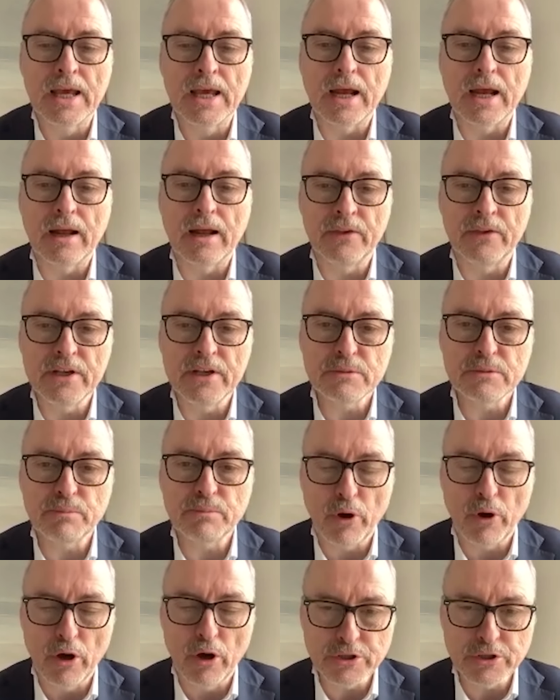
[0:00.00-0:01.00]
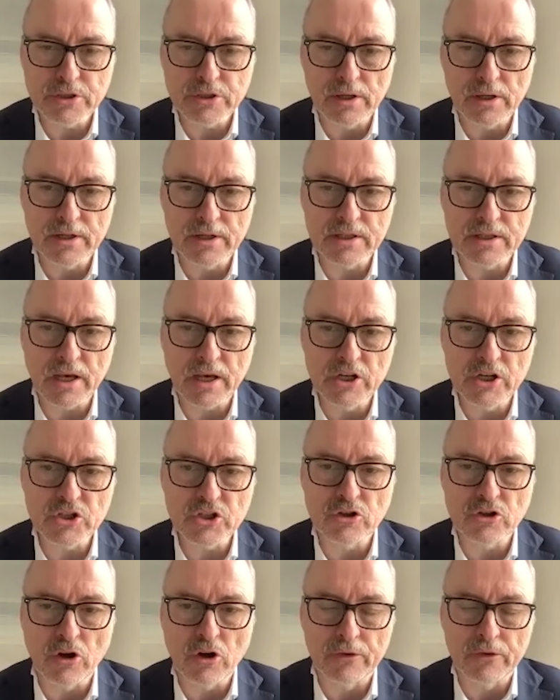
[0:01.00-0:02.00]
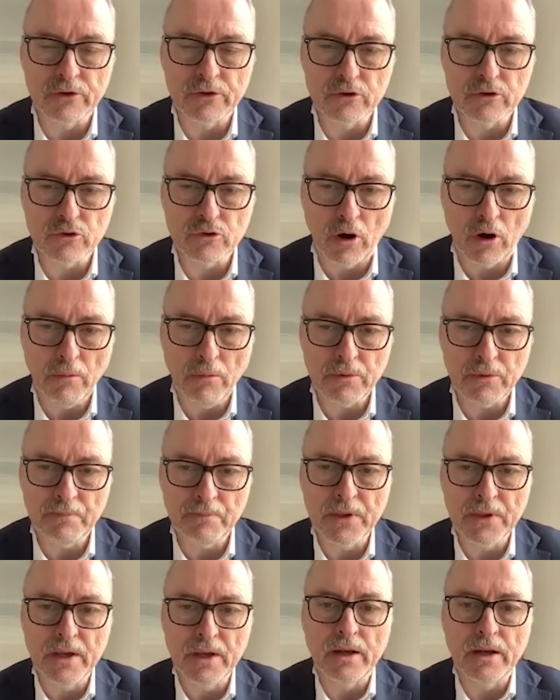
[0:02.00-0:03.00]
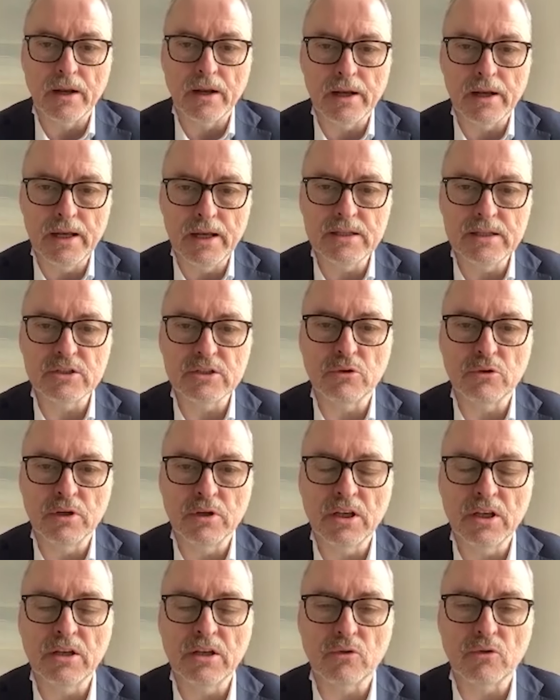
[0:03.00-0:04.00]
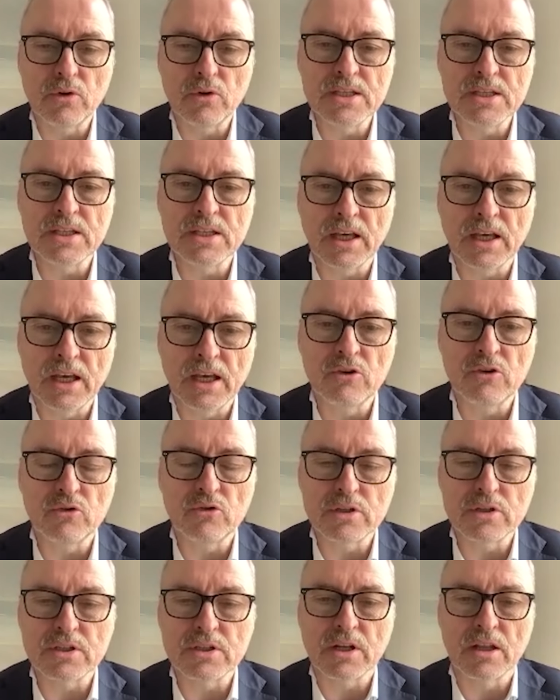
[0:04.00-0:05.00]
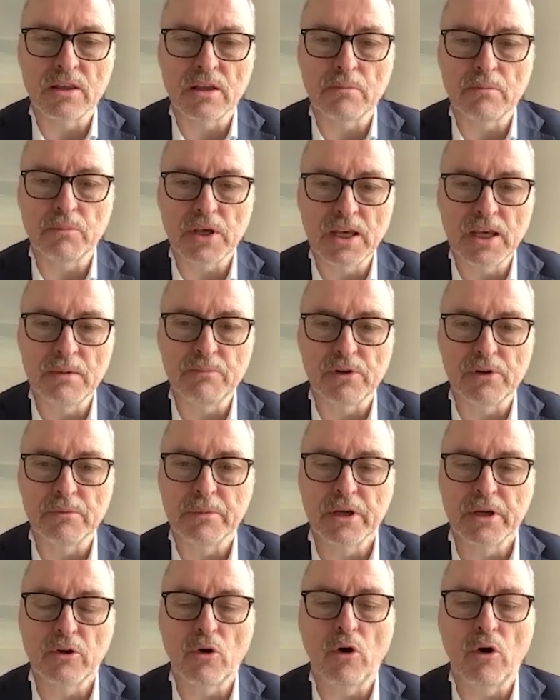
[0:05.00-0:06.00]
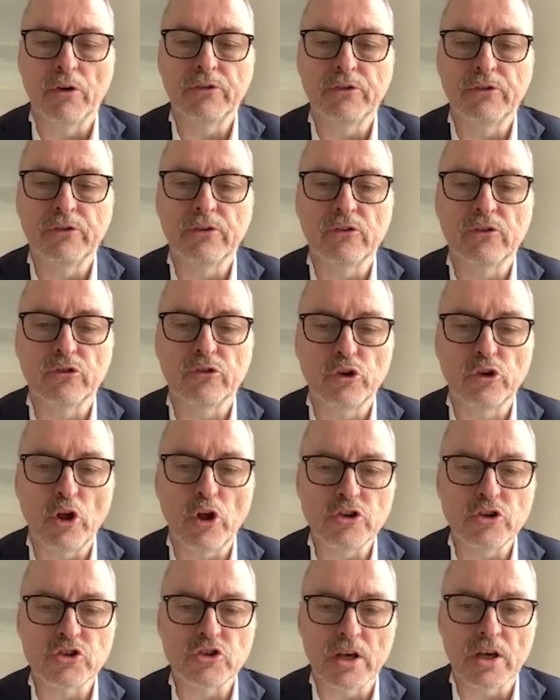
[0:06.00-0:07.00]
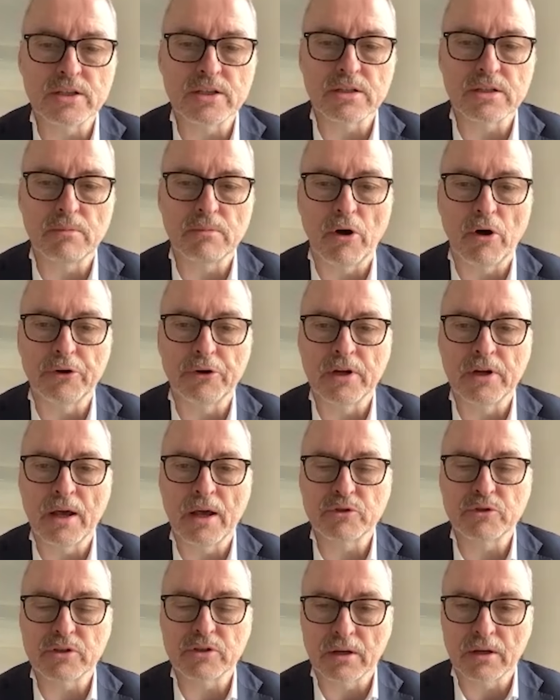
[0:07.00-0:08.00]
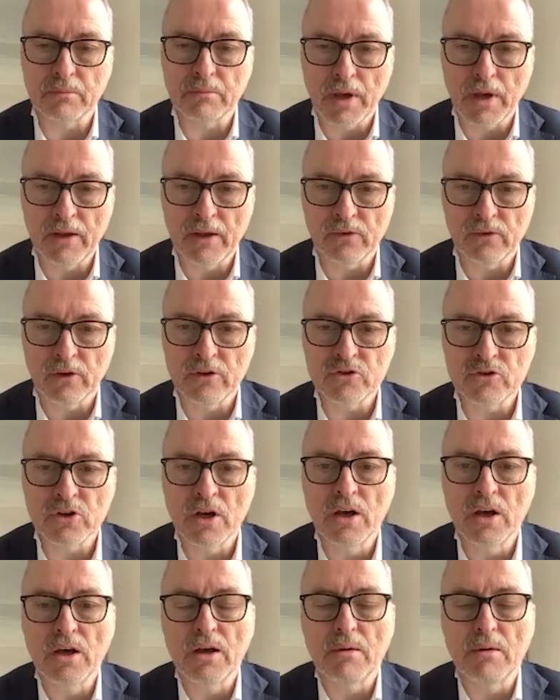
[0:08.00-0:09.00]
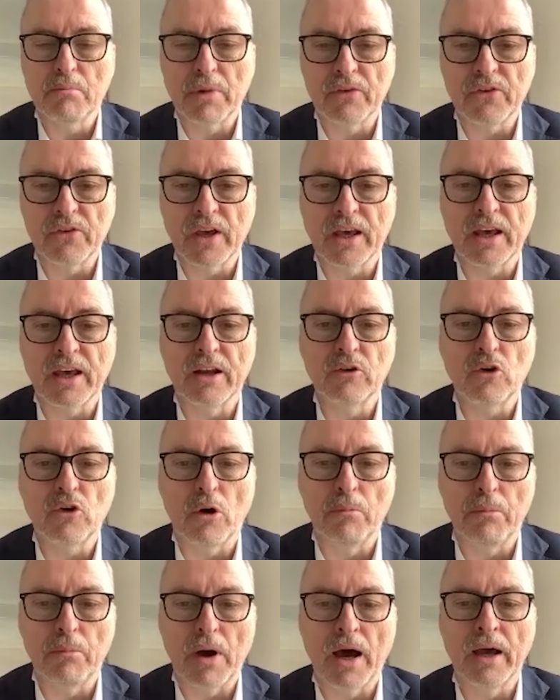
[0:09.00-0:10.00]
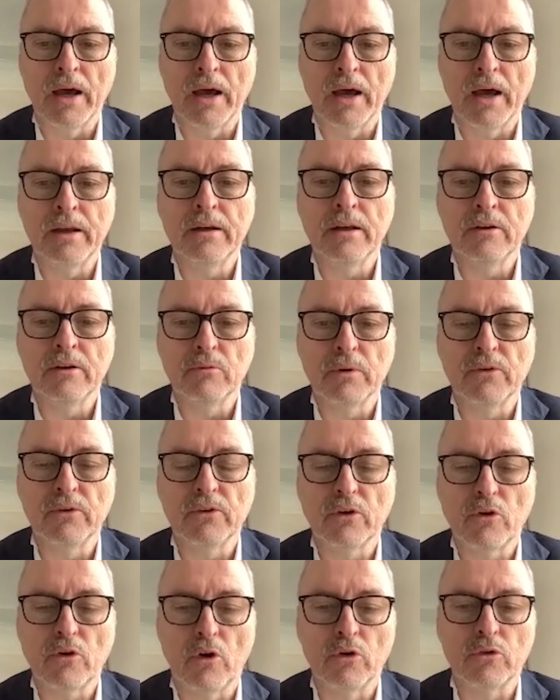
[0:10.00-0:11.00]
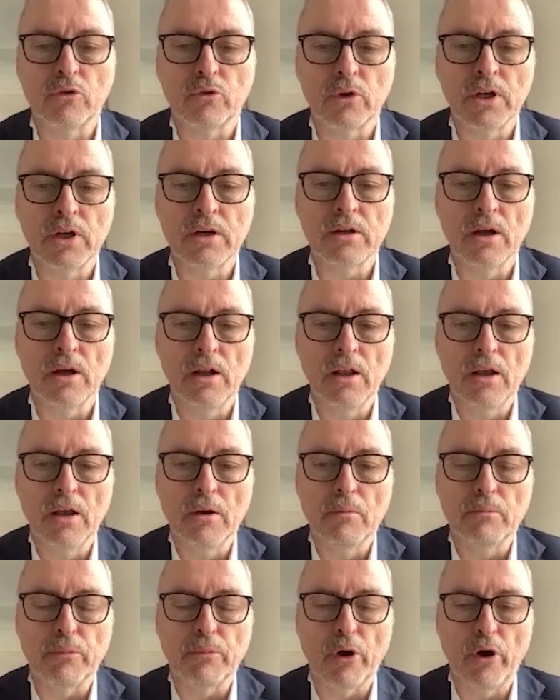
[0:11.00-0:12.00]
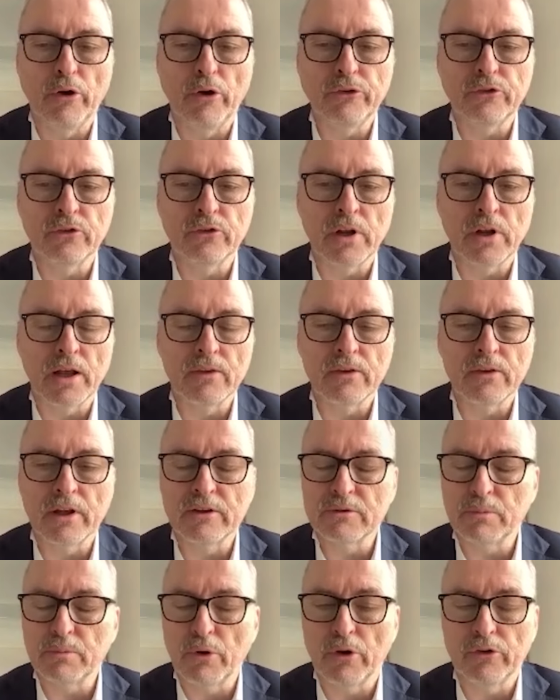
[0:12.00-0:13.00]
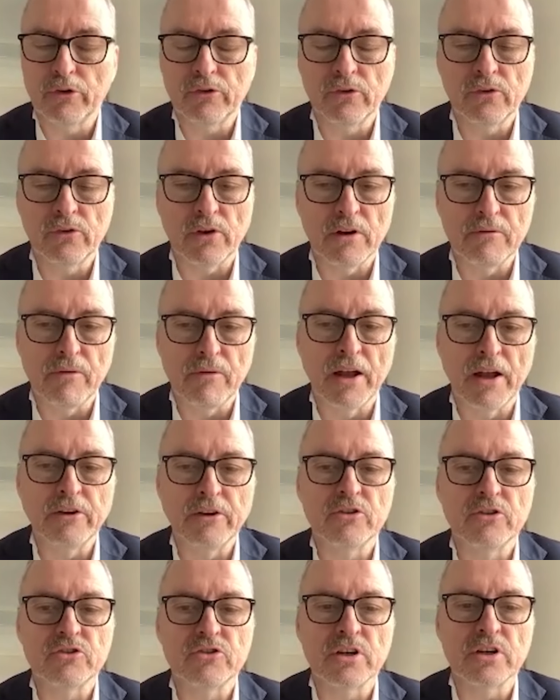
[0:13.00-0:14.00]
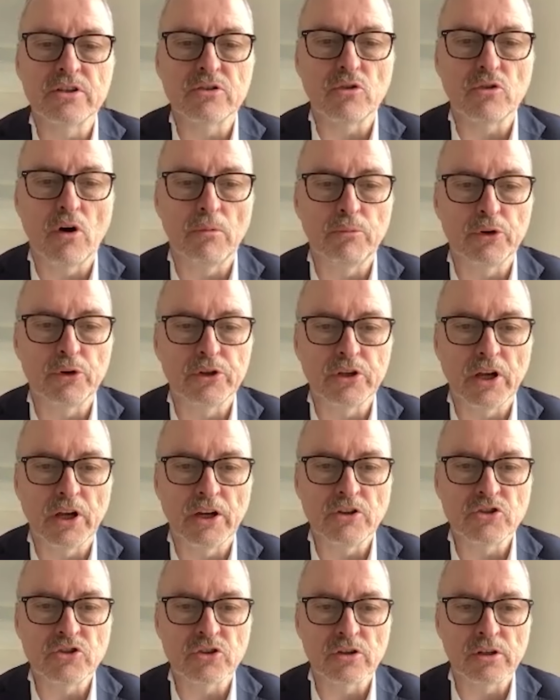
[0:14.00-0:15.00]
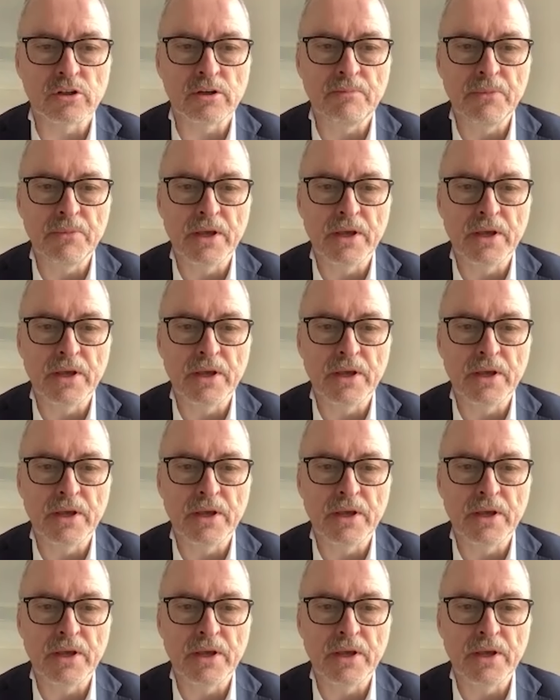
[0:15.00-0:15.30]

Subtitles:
And this personalization on the top leads to an increasing interest in the people, because it's not just about an abstract message, but they can combine it with a concrete person and that person's advantages or potential